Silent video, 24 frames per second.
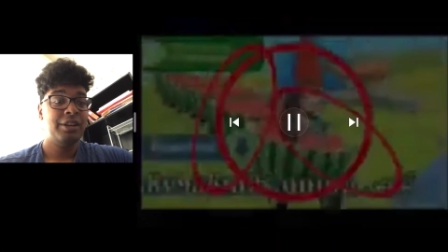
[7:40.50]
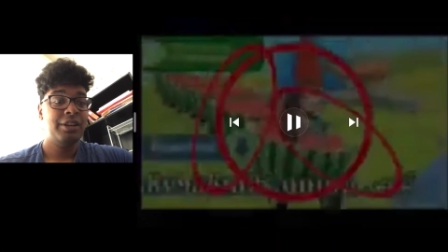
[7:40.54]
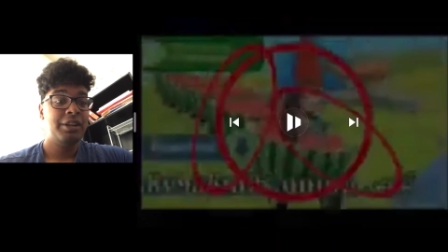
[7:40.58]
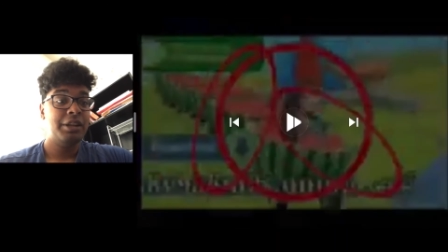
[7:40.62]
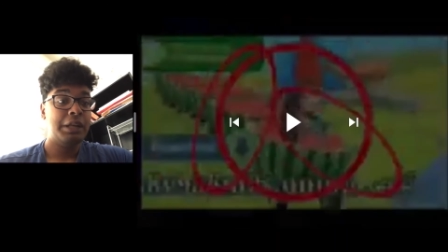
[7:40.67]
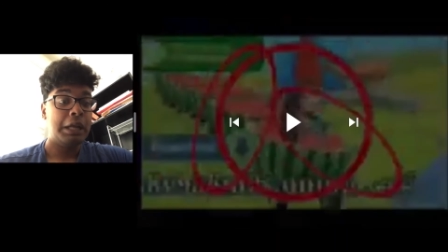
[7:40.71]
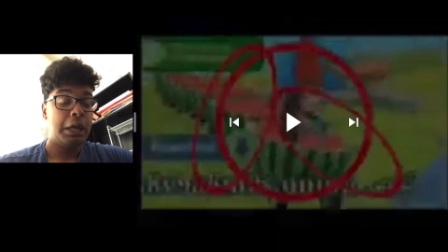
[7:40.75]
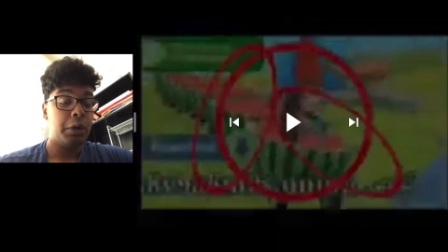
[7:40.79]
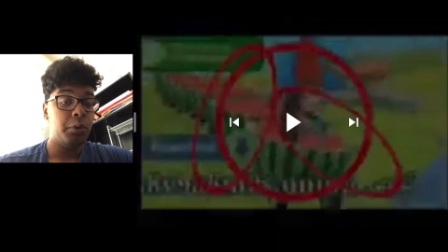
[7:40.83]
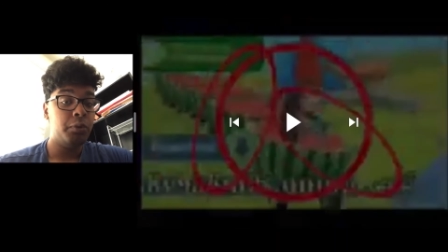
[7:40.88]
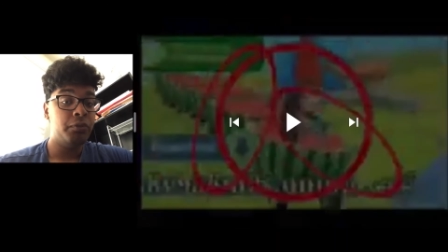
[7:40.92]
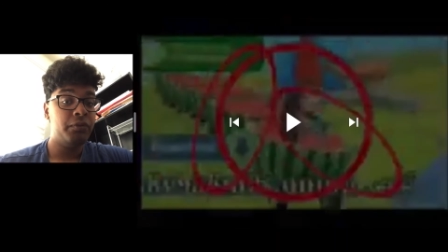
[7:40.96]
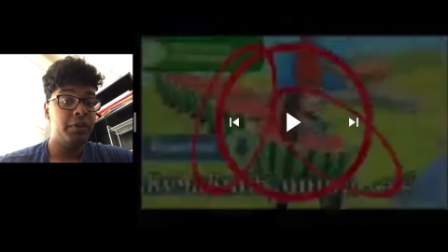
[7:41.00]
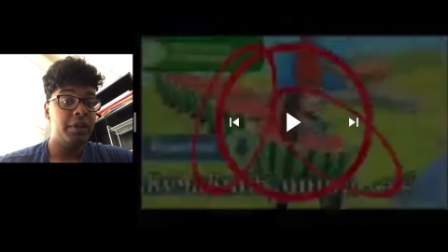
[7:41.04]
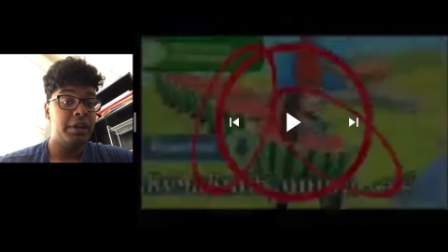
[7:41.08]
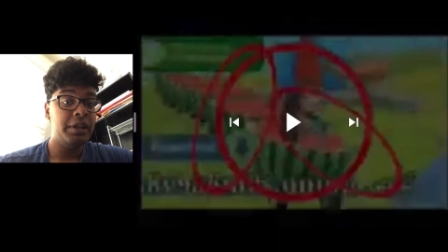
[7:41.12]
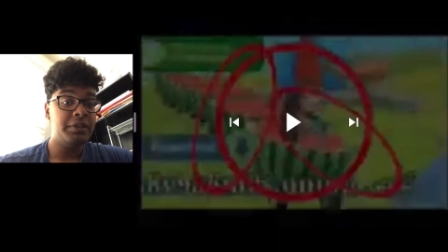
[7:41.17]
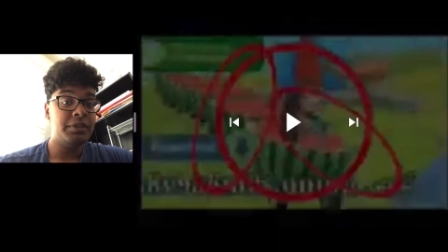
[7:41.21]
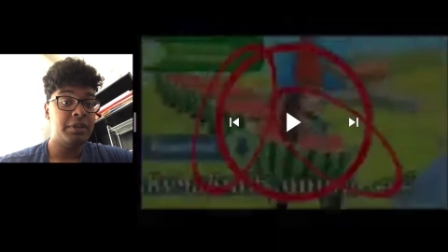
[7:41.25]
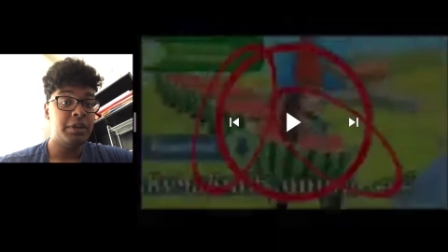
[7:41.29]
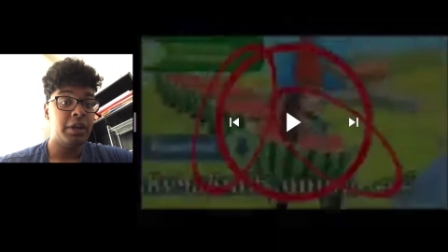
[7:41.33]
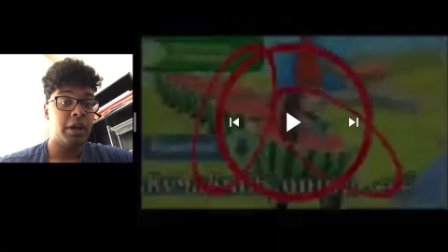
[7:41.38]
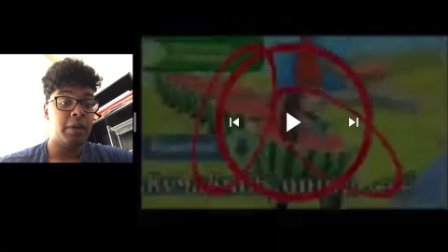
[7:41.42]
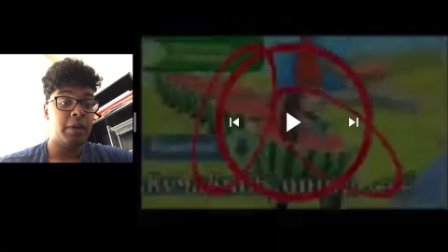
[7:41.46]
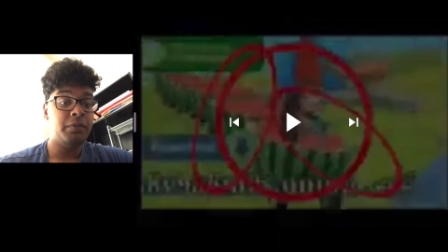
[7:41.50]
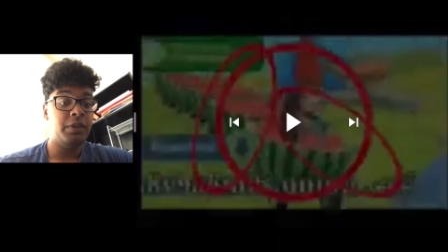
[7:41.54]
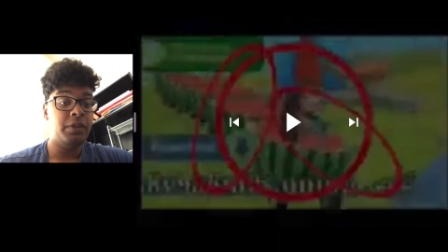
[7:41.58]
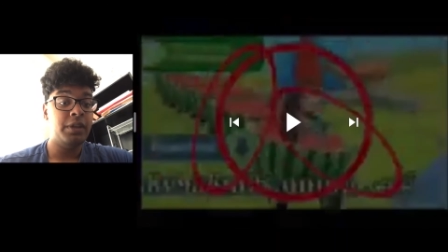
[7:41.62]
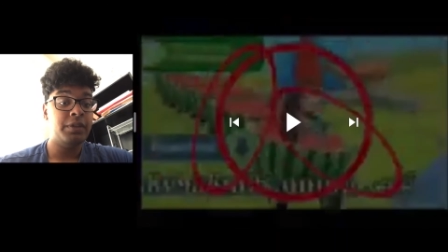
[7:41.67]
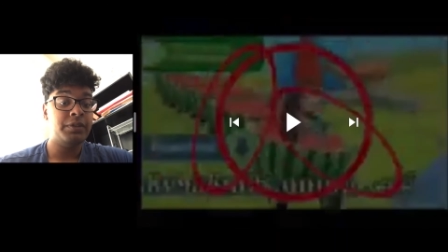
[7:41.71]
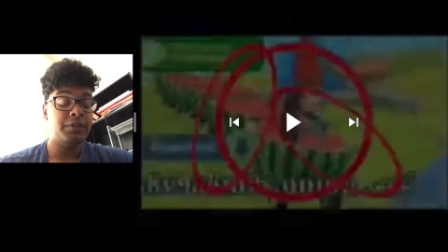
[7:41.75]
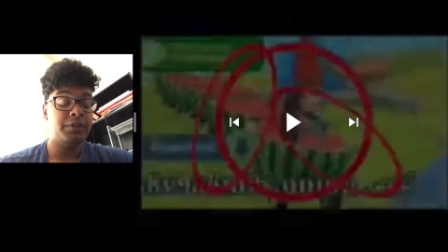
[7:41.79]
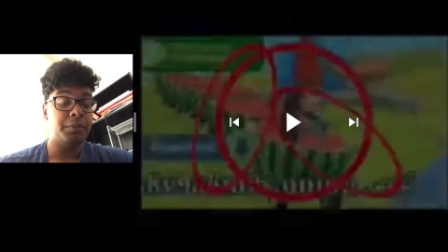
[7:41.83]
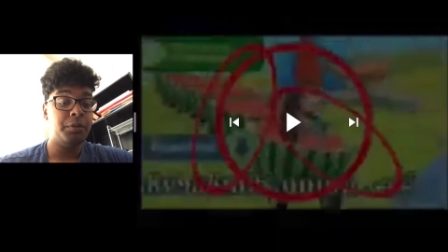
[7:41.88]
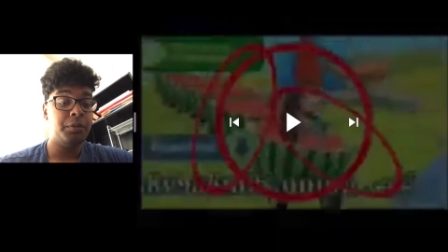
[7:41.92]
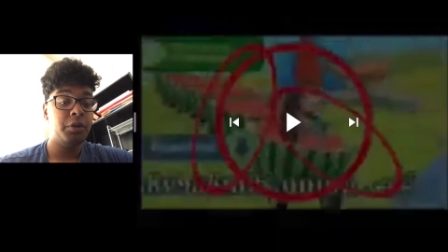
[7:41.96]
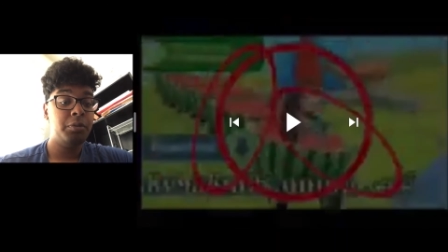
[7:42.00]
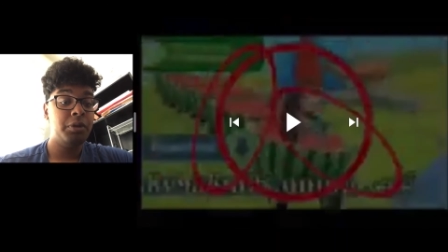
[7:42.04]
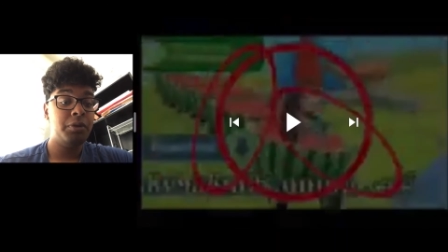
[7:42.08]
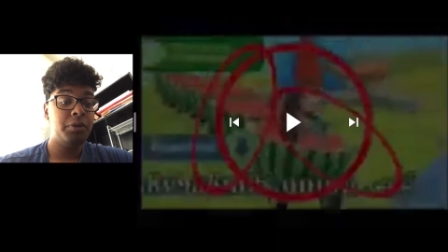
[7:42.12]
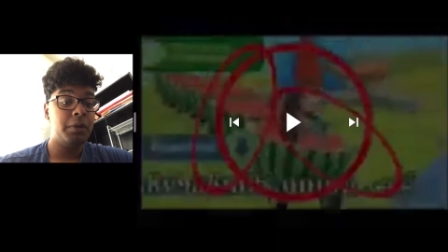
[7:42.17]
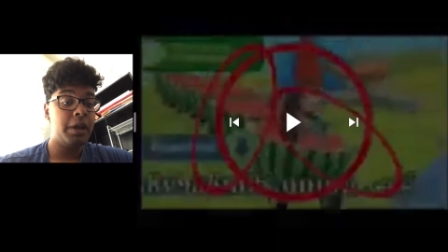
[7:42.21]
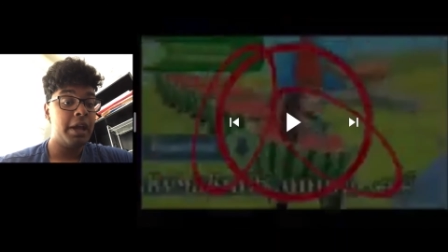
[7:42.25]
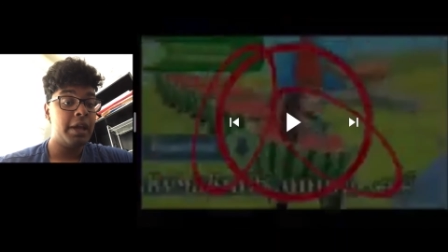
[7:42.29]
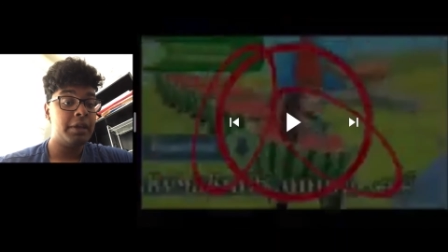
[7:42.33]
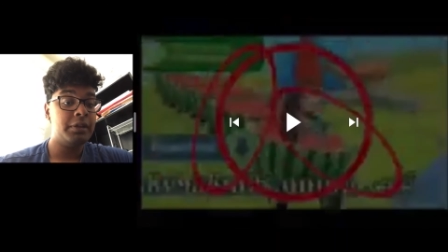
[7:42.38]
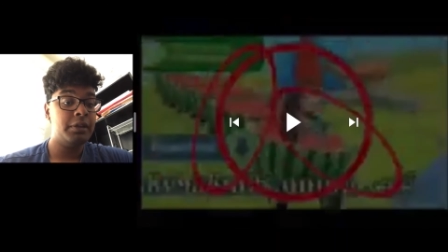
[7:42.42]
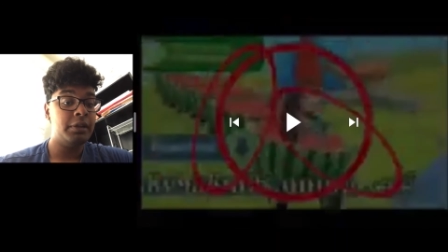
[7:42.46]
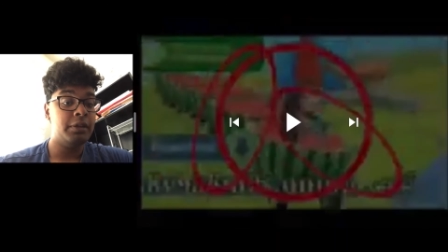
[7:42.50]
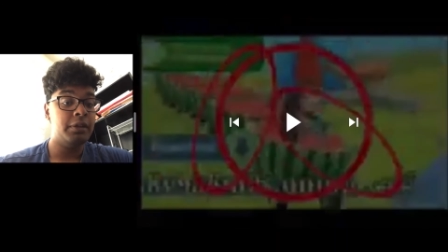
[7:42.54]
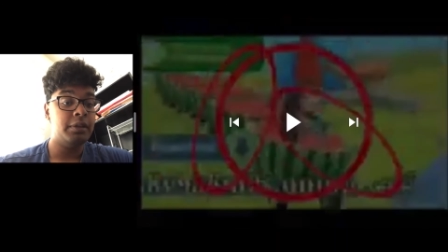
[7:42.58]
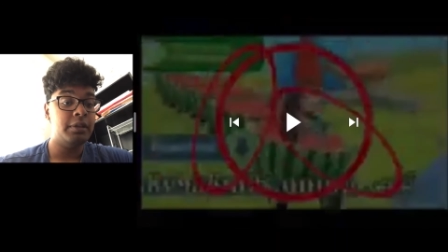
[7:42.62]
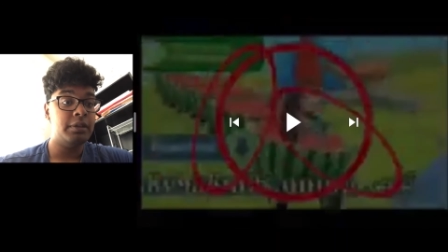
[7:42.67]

Now, if it isn't obvious, I'm going to be reacting